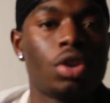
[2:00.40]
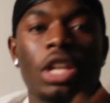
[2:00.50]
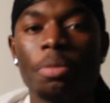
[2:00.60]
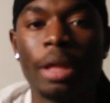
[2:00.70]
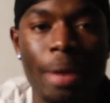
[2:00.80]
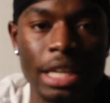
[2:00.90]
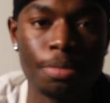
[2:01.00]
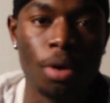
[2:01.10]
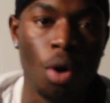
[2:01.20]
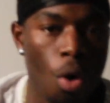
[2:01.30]
you need to play
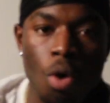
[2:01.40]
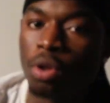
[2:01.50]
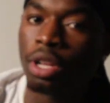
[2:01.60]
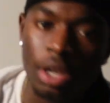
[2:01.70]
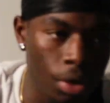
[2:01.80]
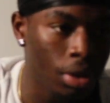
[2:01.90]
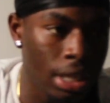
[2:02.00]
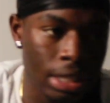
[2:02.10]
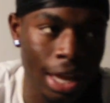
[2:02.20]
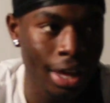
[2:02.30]
basketball, oh, you need to do
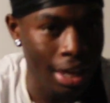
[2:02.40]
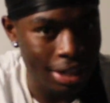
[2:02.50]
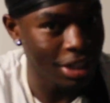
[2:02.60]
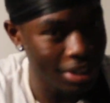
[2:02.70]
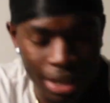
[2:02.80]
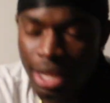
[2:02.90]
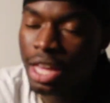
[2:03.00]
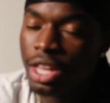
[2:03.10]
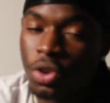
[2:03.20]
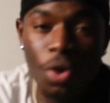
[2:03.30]
this, like,
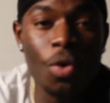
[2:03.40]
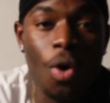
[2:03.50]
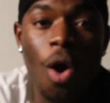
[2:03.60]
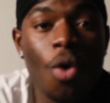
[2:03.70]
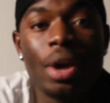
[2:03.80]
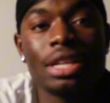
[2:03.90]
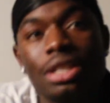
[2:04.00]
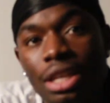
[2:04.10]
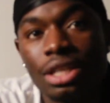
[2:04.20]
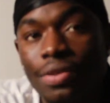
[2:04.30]
you don't always
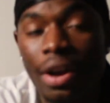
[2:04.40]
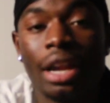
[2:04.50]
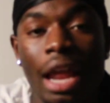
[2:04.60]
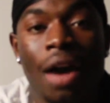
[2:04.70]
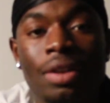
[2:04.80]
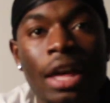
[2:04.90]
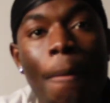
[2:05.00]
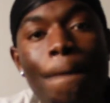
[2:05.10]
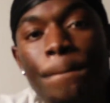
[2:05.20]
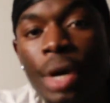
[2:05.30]
need to find an outlet,
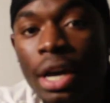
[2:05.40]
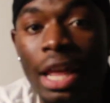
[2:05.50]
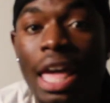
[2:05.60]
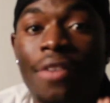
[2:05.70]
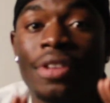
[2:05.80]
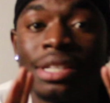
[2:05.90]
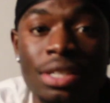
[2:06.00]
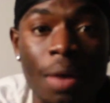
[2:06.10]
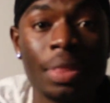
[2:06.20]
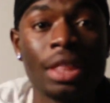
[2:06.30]
but if it's
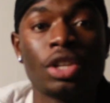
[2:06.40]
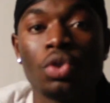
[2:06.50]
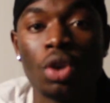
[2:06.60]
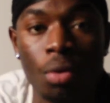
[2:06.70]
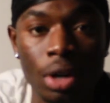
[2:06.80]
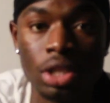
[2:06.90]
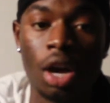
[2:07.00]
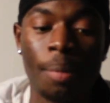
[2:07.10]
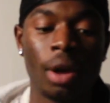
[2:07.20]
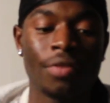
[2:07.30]
something that you don't want to
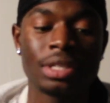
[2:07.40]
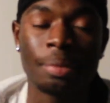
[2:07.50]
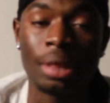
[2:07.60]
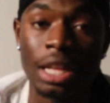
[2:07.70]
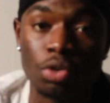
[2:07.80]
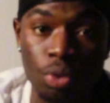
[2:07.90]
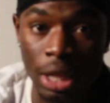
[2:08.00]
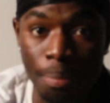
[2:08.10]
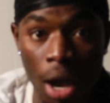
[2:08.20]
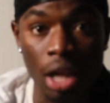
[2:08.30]
talk about, if it's something that's
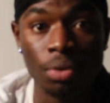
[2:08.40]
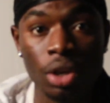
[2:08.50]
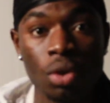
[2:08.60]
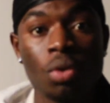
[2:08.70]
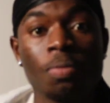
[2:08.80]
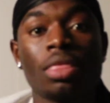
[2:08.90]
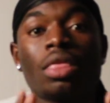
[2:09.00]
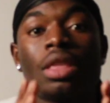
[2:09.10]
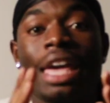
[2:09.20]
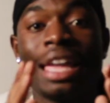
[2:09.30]
really bothering you,
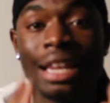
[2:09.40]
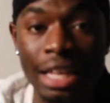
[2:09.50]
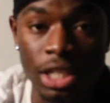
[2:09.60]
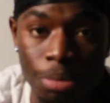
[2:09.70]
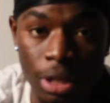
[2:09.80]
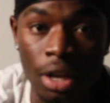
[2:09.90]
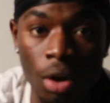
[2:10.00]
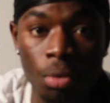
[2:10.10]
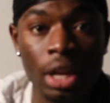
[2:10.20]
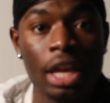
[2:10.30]
it needs to be
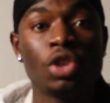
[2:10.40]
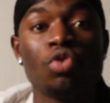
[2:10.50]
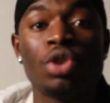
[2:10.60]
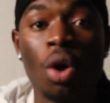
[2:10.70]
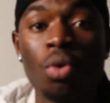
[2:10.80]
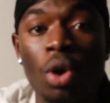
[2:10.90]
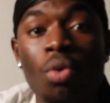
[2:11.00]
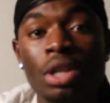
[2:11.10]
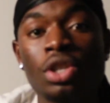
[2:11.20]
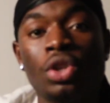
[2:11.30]
dealt with and you don't know
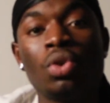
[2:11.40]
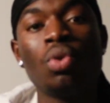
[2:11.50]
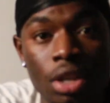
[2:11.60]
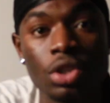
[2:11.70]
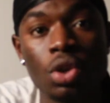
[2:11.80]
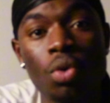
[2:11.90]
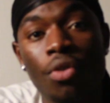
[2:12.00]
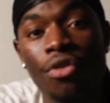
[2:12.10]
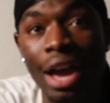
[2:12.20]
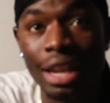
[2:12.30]
what to do, so
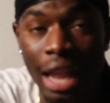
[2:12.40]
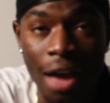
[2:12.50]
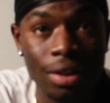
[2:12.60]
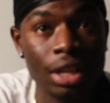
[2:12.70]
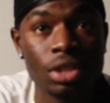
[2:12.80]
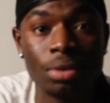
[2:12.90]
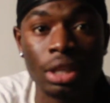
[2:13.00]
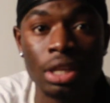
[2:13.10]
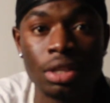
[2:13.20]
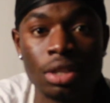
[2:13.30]
find an outlet to
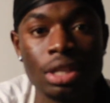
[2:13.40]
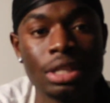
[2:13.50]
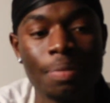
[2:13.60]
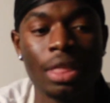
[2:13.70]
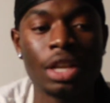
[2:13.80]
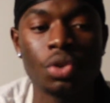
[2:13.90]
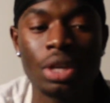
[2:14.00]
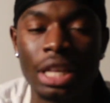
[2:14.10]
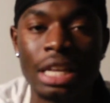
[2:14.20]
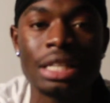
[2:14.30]
release, something that you
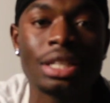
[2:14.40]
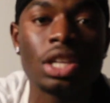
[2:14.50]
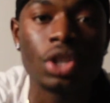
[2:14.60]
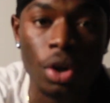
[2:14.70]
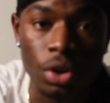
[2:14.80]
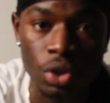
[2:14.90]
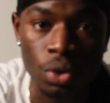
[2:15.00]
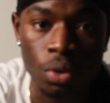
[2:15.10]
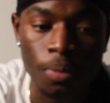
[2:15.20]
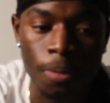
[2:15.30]
can easily turn to